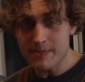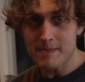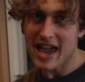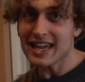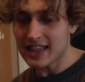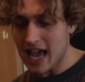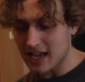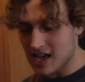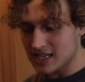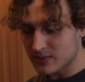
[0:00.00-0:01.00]
made
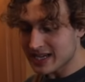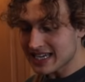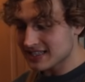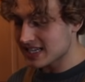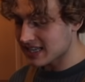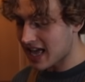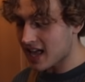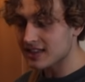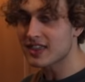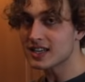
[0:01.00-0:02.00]
that, guys. We did
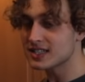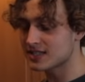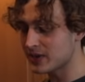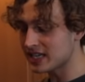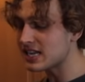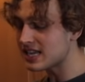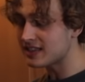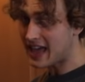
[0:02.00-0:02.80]
that. We did